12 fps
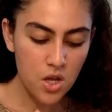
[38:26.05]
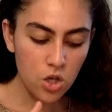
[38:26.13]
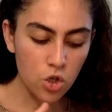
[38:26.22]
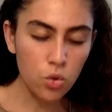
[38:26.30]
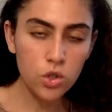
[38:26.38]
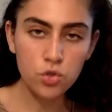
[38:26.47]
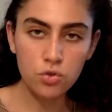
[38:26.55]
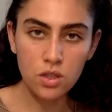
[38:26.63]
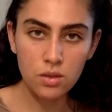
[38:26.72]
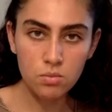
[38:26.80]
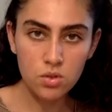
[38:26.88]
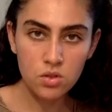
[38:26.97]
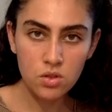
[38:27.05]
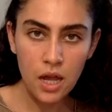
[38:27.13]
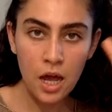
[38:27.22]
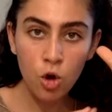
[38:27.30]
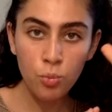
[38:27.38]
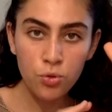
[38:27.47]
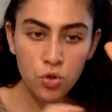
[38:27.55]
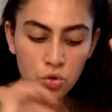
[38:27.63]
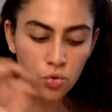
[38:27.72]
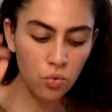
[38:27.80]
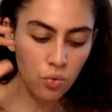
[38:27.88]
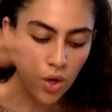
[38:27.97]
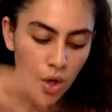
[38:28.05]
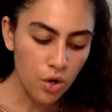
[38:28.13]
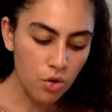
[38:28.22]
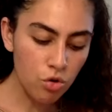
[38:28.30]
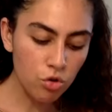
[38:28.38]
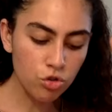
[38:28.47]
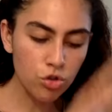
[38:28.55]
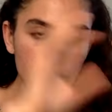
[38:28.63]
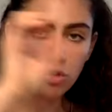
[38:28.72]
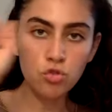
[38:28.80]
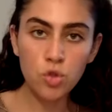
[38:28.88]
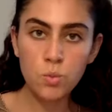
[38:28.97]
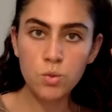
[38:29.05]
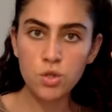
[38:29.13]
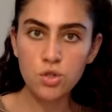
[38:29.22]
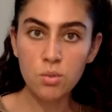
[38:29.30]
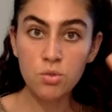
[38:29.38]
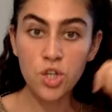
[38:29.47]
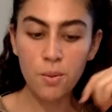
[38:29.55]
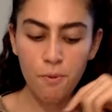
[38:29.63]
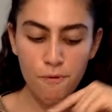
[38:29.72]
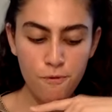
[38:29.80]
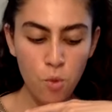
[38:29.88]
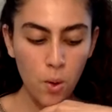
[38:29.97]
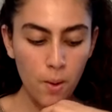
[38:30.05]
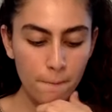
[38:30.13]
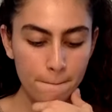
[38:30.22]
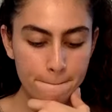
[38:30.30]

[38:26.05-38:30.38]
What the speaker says: your dreams, help you nurture your dreams in some shape or form.